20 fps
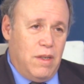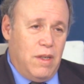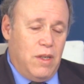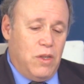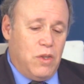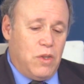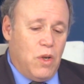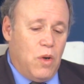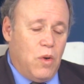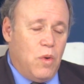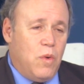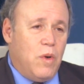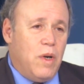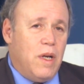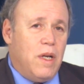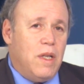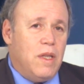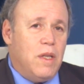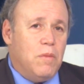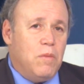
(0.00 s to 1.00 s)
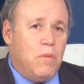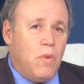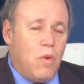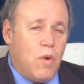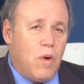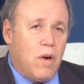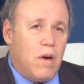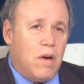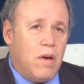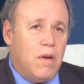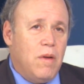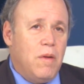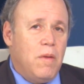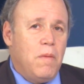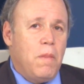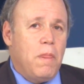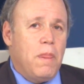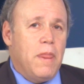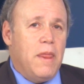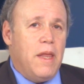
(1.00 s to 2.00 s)
So the more
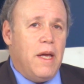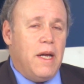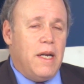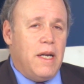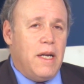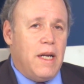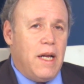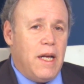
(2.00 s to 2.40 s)
that